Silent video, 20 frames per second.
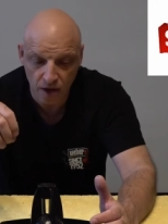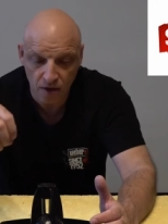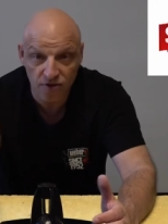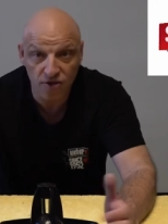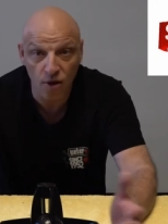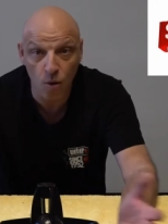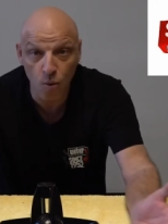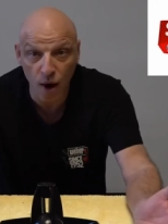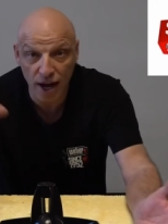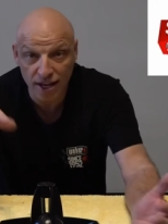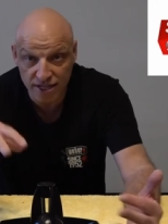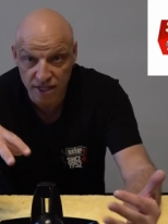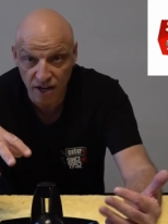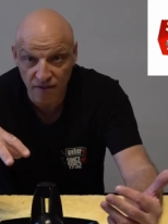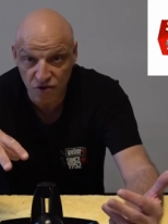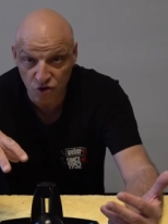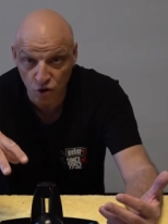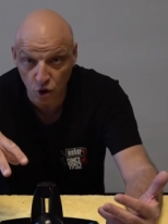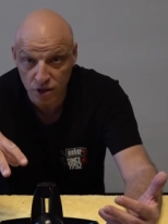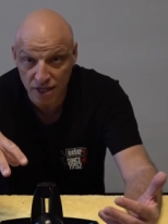so wait until
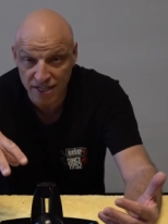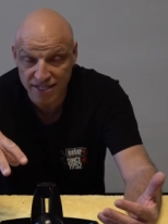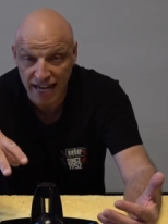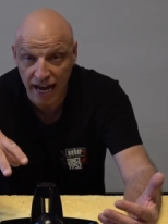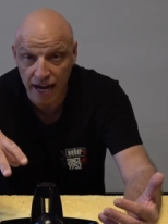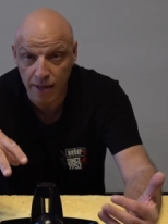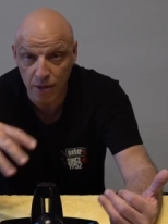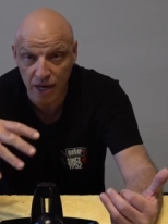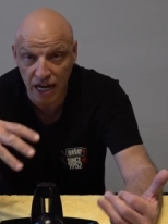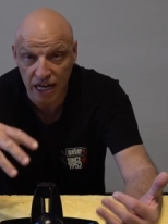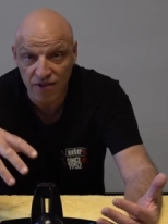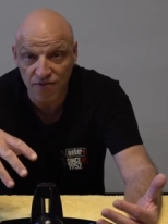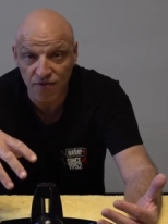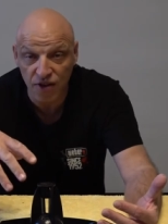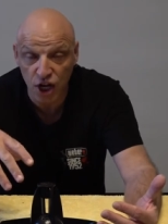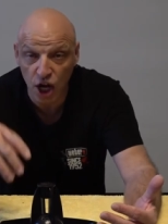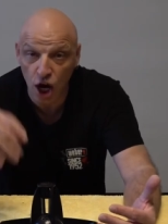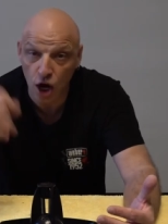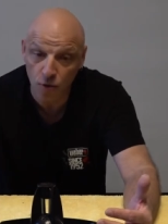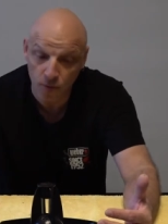I've tried this out in the next
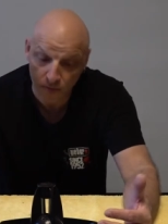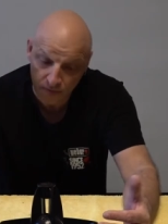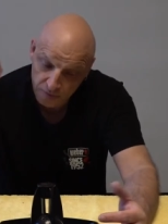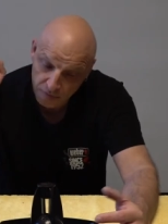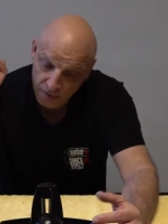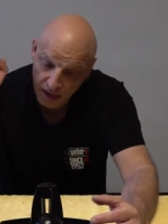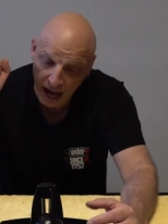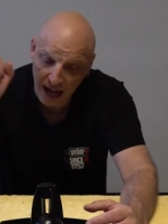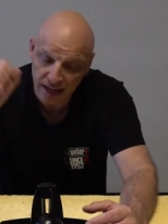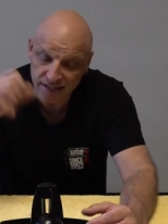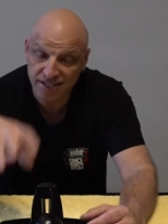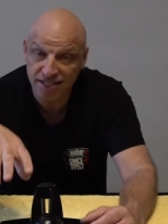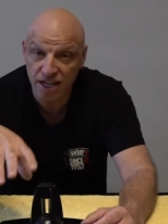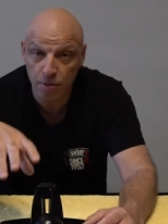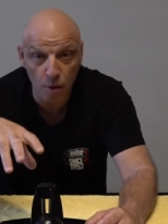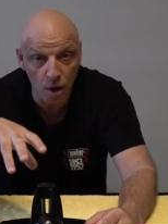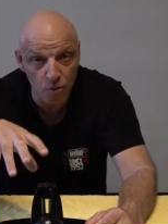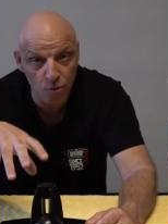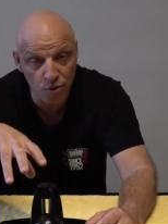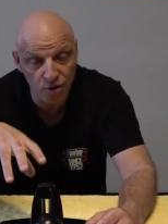video and see
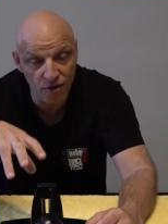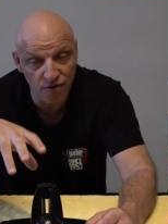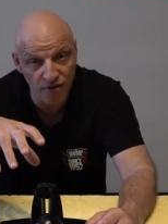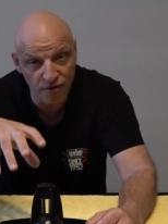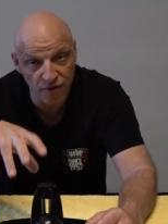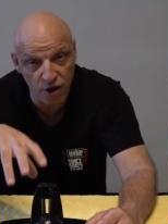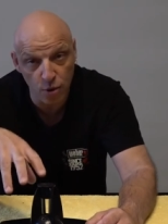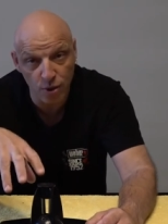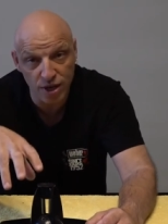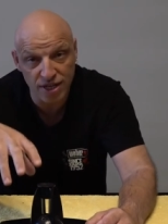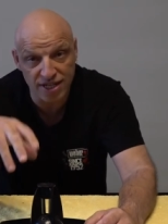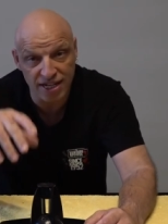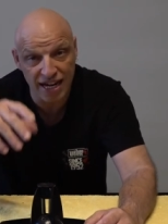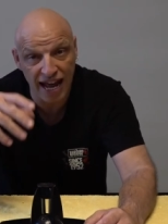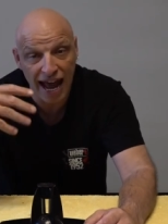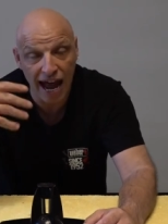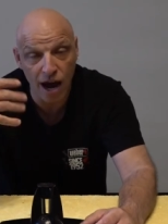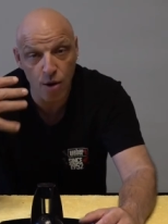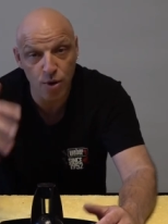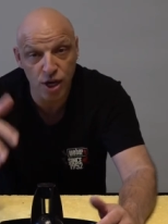what our review is and
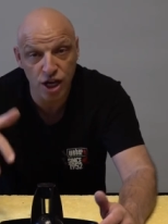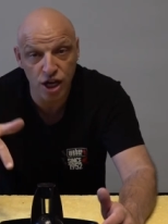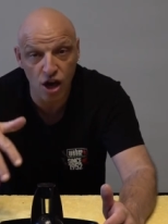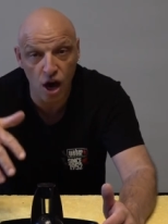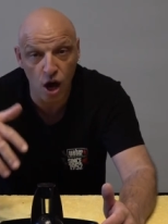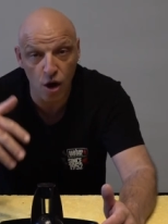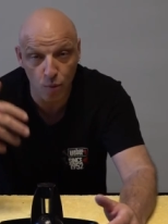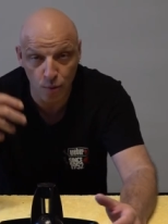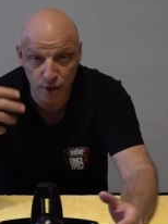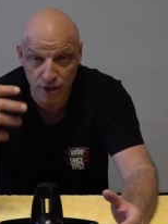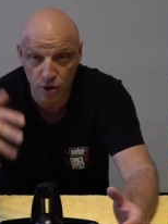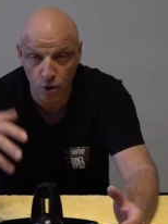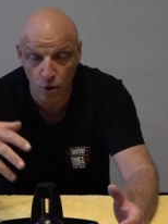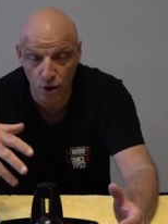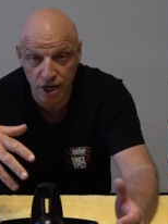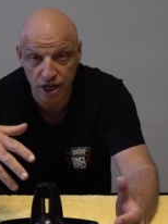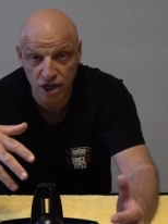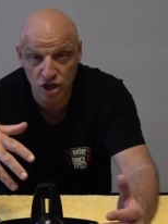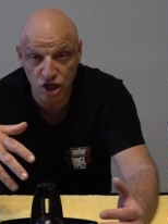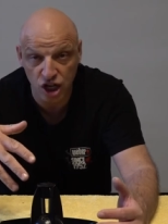how we go with
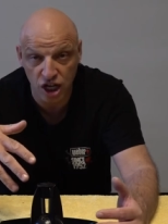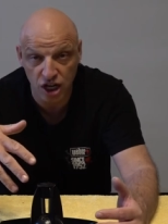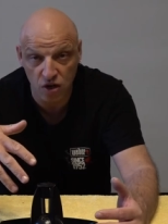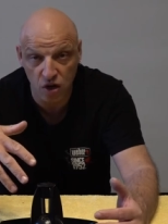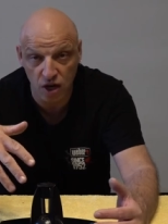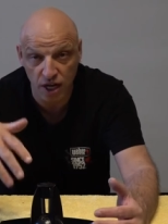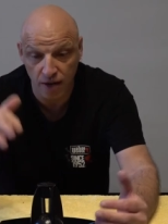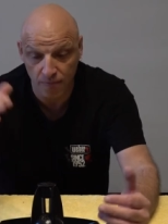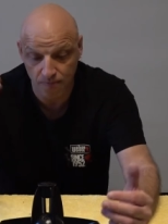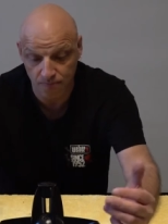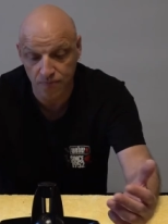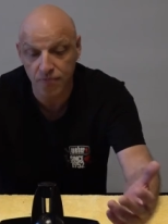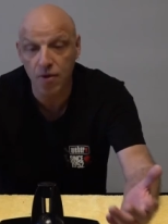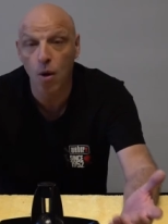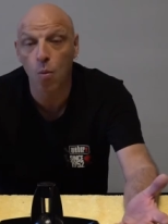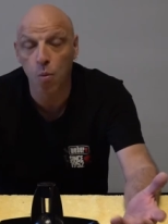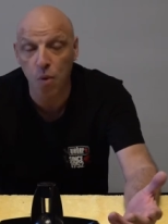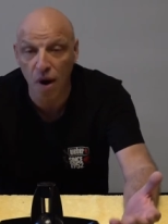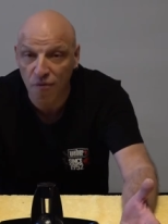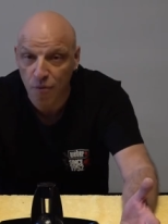cooking the chicken on it
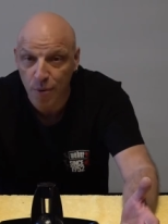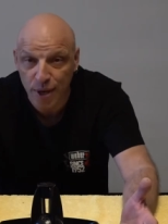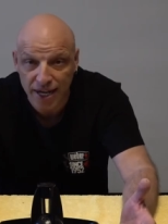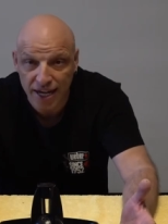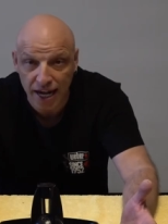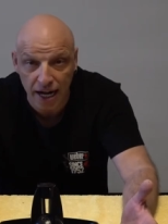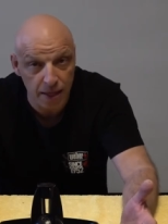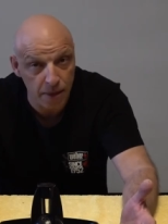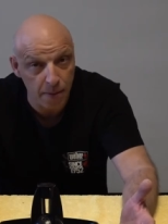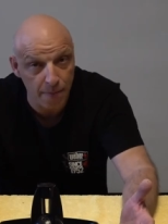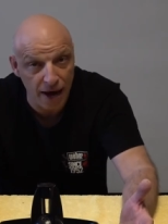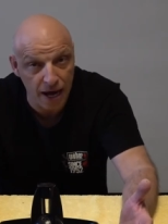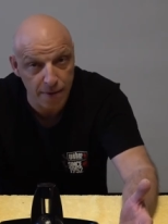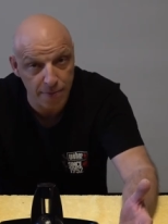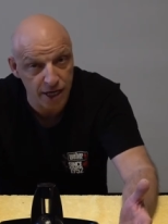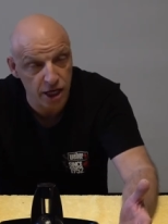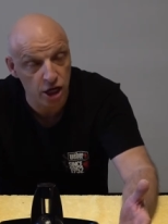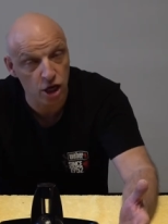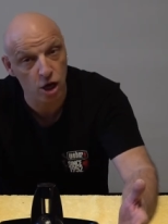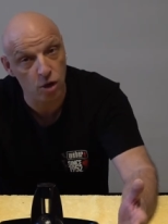whether we can get it in the
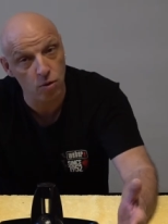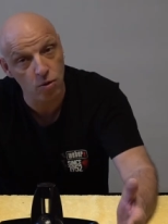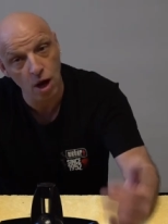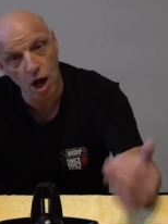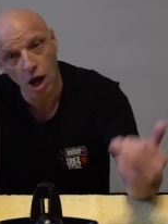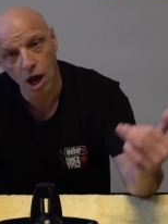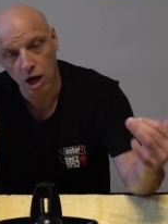baby Q.